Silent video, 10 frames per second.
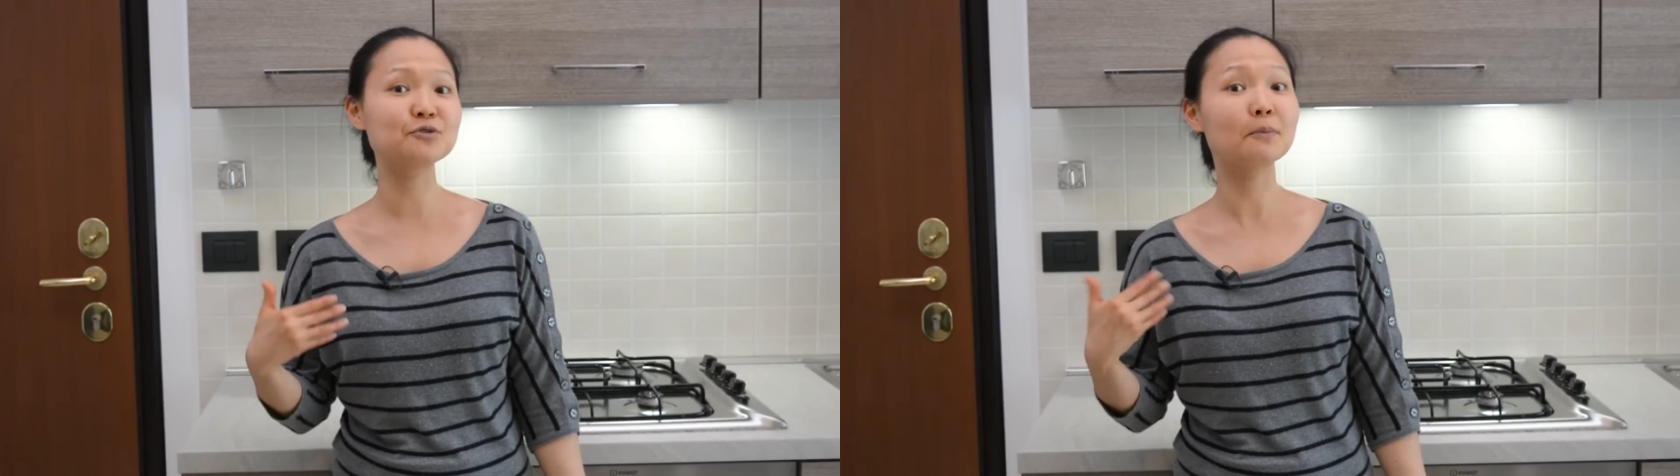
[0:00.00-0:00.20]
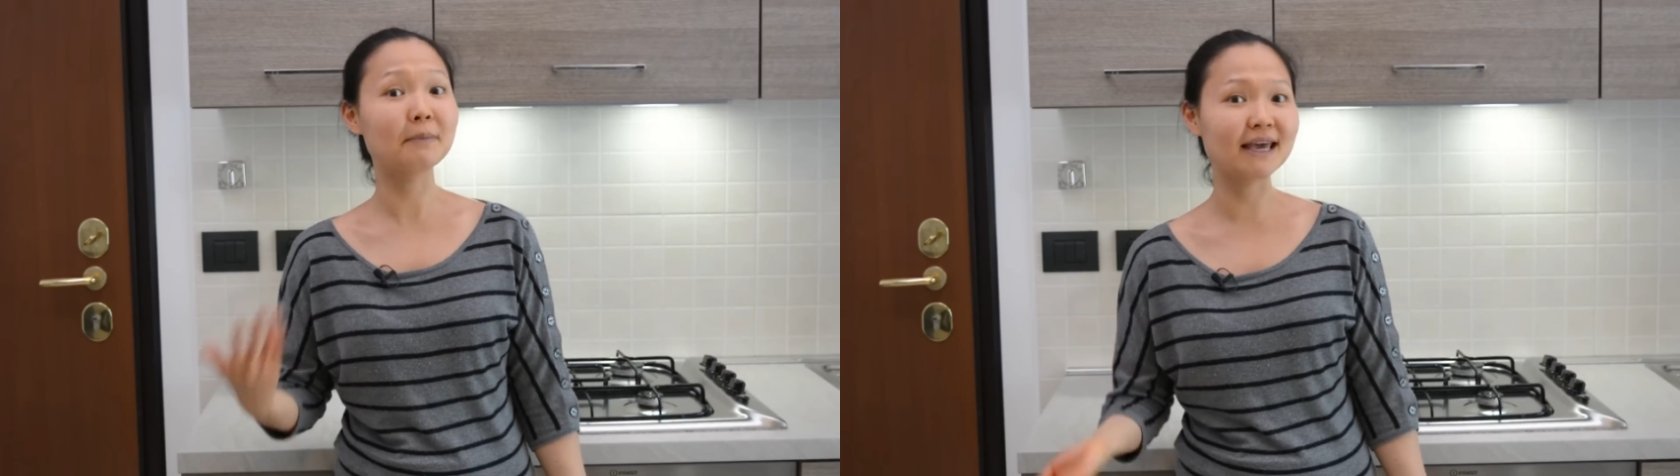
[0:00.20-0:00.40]

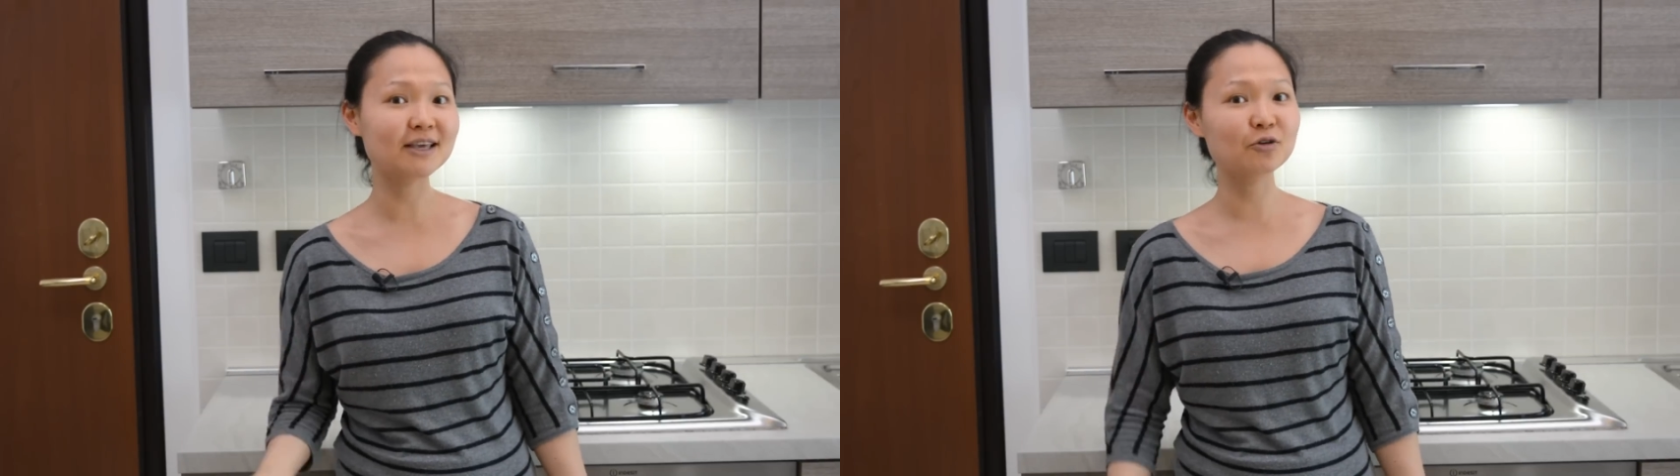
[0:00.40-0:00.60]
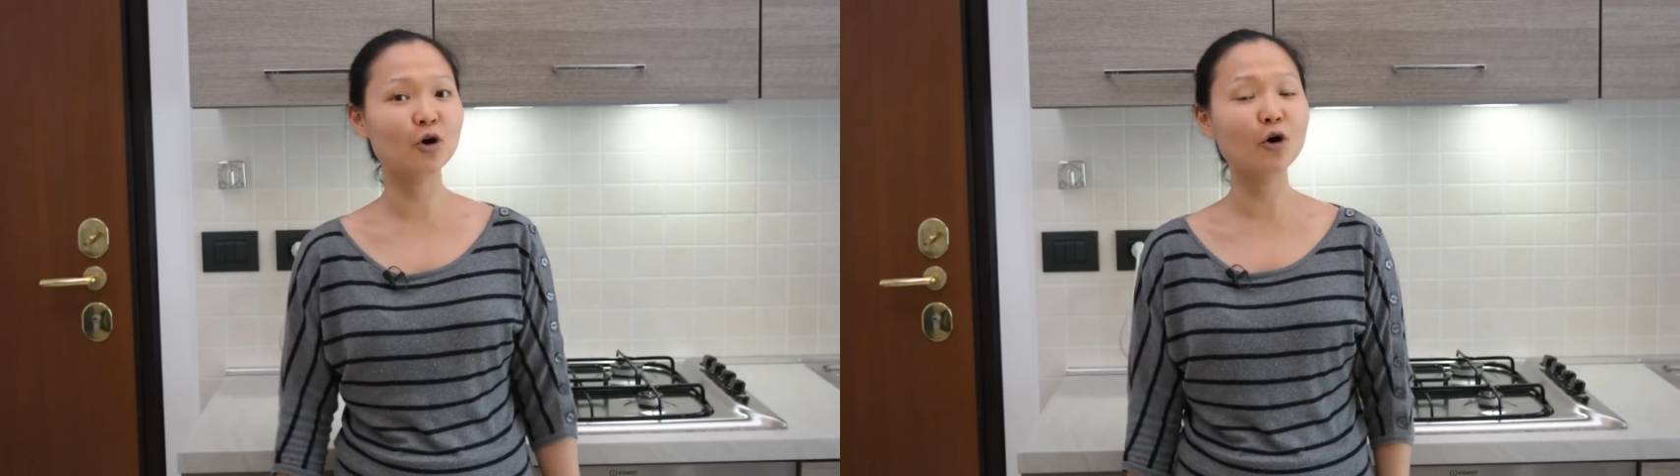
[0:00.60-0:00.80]
to
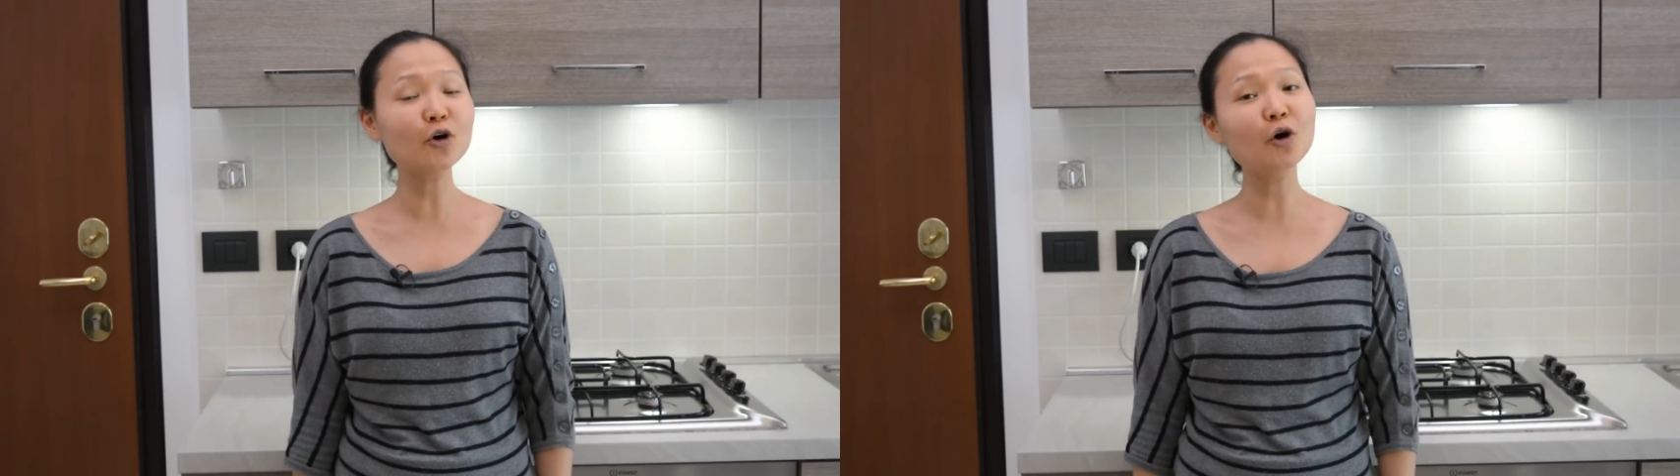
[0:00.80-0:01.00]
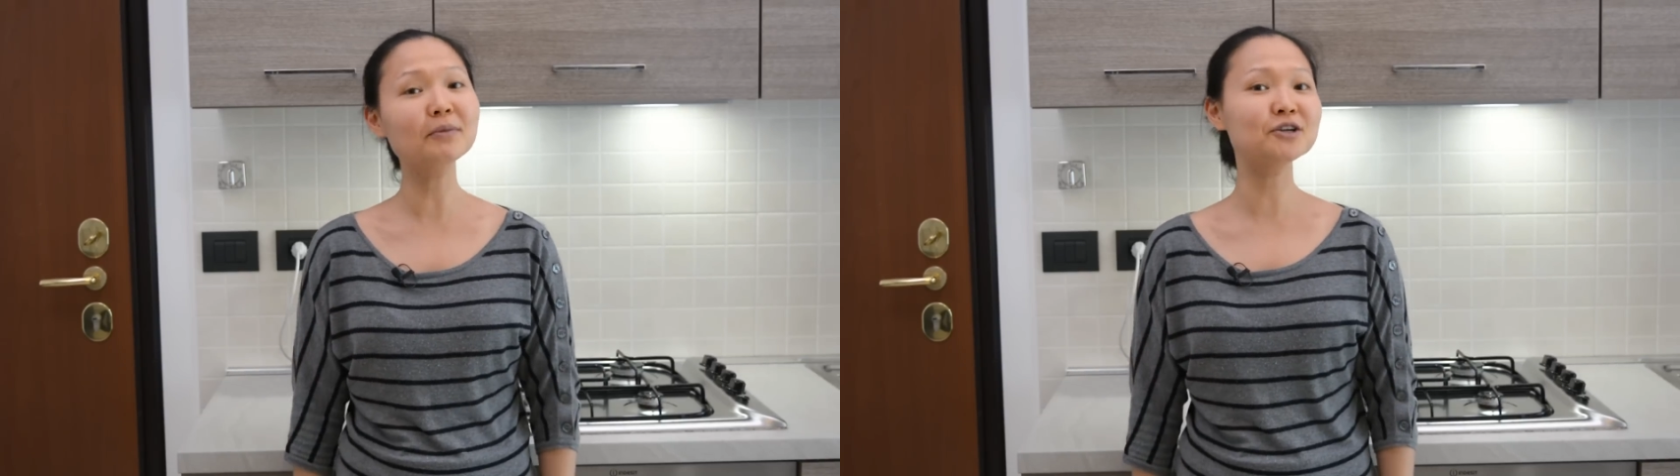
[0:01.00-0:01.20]
make your
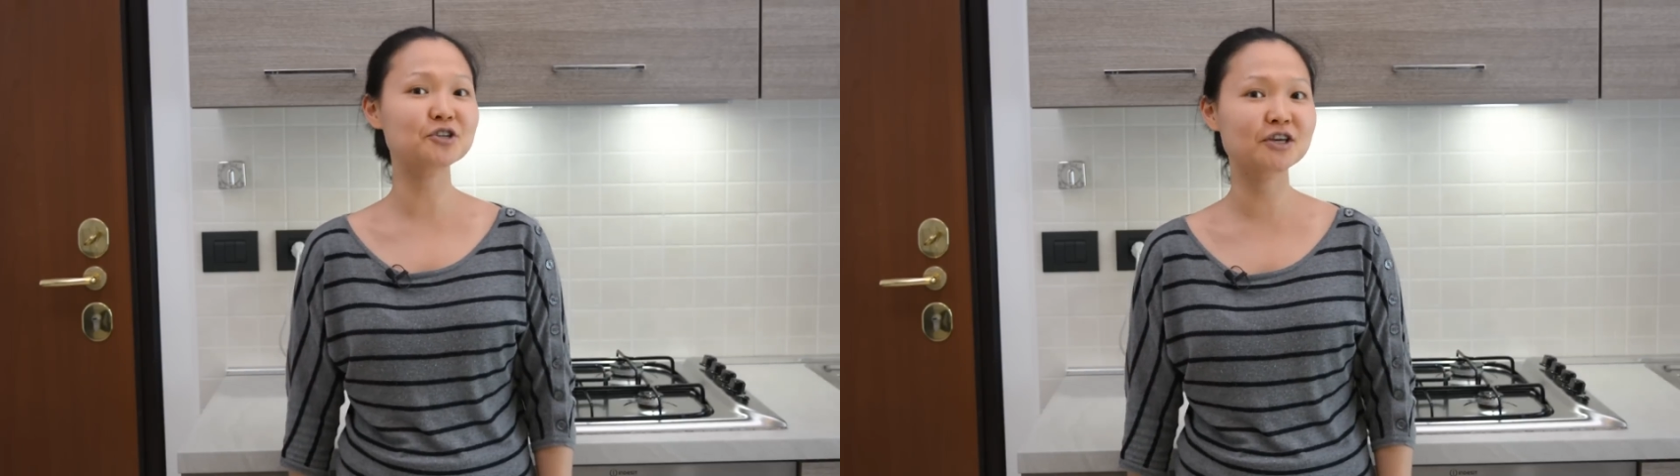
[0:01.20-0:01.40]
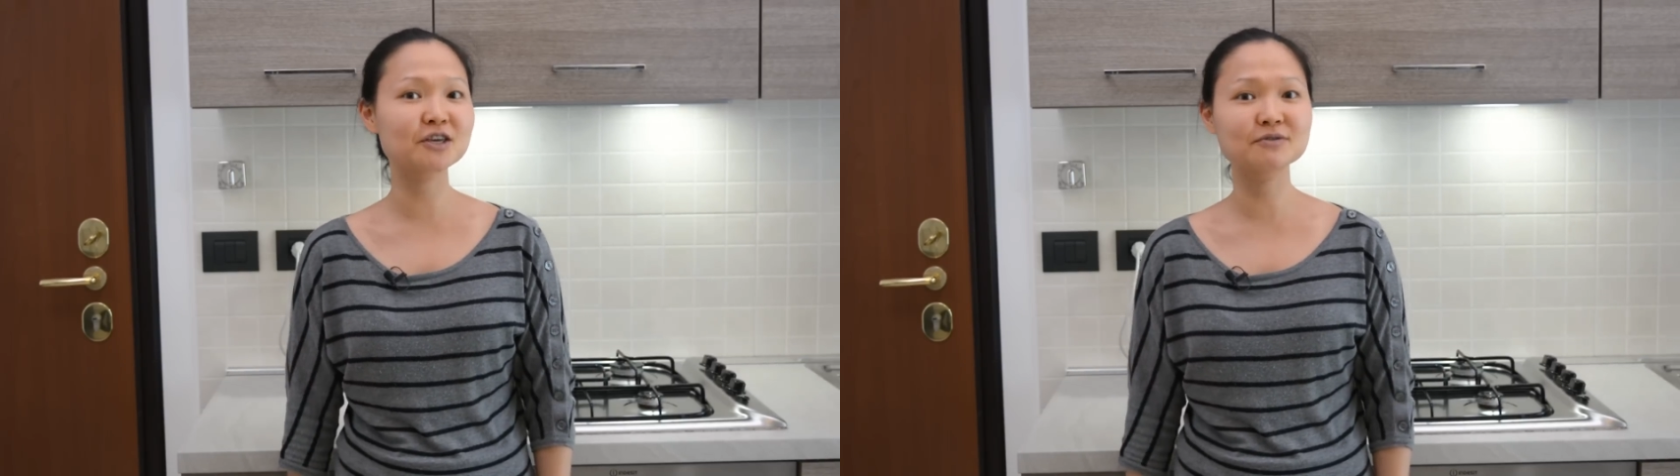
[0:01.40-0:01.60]
own homemade jerky